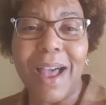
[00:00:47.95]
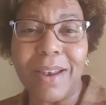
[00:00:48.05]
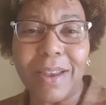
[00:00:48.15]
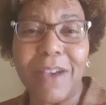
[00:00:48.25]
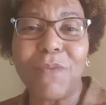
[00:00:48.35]
I
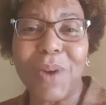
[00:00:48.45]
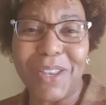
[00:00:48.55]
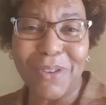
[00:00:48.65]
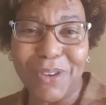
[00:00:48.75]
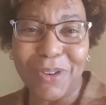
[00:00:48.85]
love
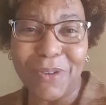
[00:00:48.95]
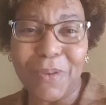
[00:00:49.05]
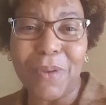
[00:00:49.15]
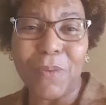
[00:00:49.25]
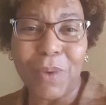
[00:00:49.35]
what you
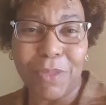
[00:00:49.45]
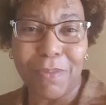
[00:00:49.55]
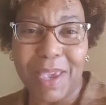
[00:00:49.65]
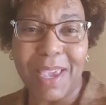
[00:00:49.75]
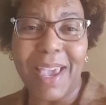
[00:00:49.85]
do with
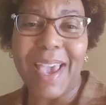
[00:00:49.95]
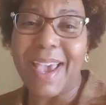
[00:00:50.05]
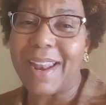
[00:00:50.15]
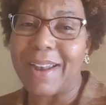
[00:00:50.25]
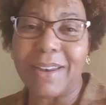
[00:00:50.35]
me,
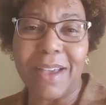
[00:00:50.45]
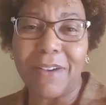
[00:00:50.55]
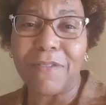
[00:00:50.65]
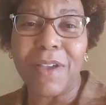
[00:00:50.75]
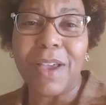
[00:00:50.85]
and I
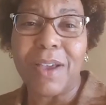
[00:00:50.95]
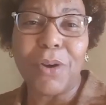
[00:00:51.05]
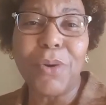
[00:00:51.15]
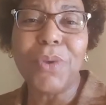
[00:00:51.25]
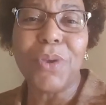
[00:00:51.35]
love
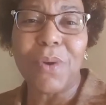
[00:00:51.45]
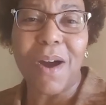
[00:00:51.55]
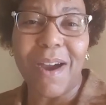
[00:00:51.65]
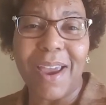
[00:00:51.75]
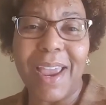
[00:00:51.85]
who you
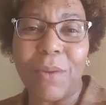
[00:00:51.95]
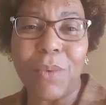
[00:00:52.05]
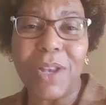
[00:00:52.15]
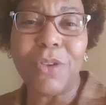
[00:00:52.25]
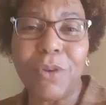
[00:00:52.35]
are
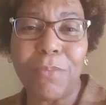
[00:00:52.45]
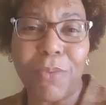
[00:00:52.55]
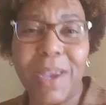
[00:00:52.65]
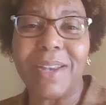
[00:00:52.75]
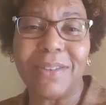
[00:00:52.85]
and what you
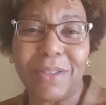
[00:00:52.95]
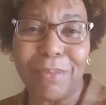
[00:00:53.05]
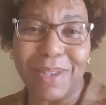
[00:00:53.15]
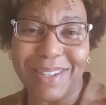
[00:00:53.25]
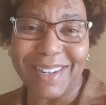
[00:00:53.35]
bring to
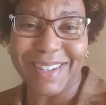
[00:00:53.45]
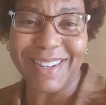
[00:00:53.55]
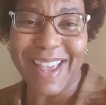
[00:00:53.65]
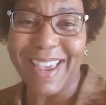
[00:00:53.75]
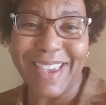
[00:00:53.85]
the
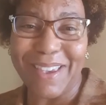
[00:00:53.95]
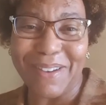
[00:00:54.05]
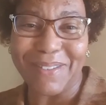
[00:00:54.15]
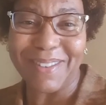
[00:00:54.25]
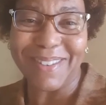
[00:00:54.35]
business. Thank you.